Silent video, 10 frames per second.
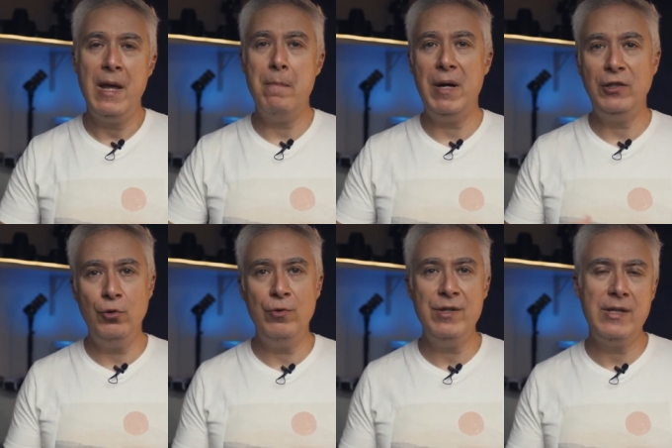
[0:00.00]
And by
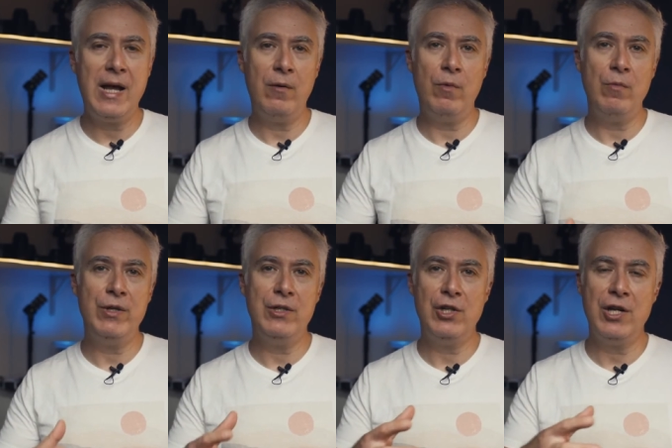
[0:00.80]
doing that, when
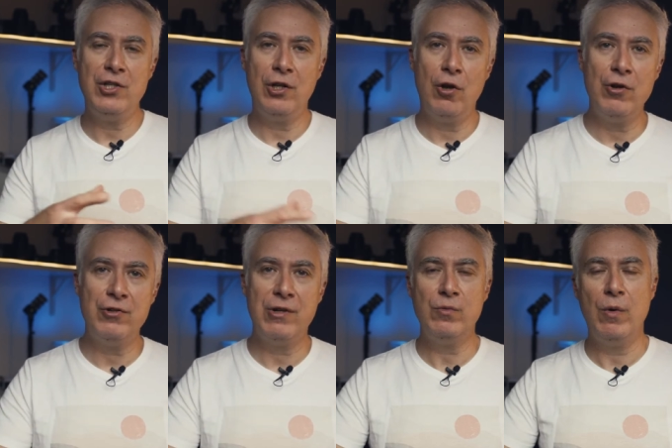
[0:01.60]
we change the contrast,